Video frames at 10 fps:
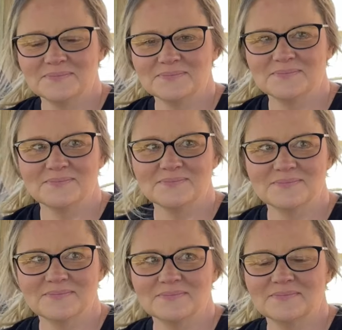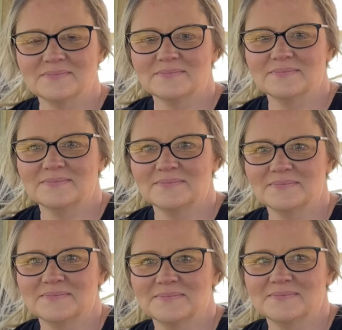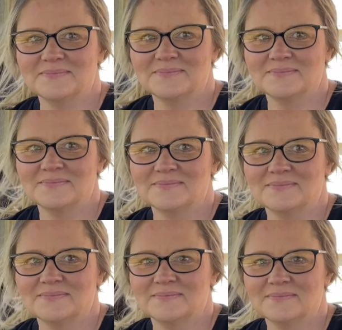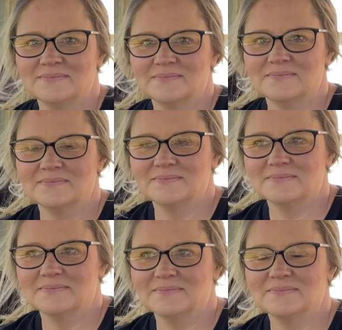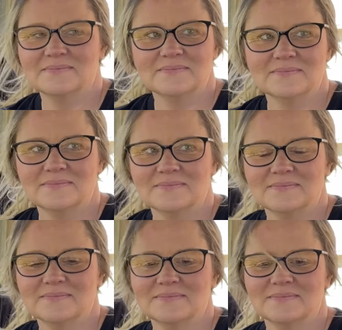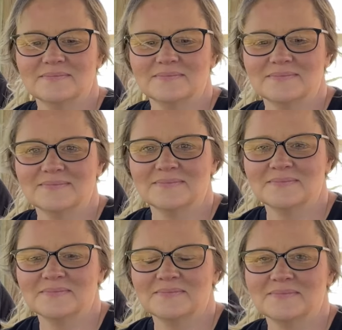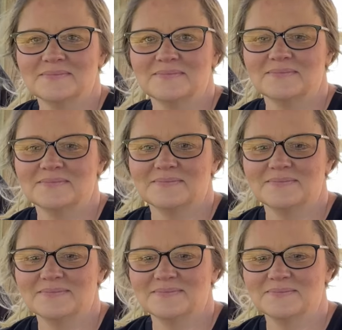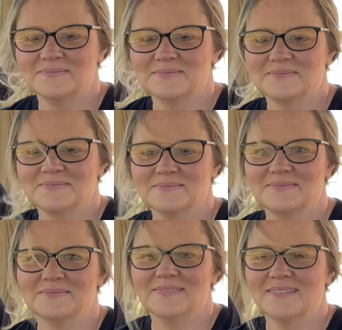(silent)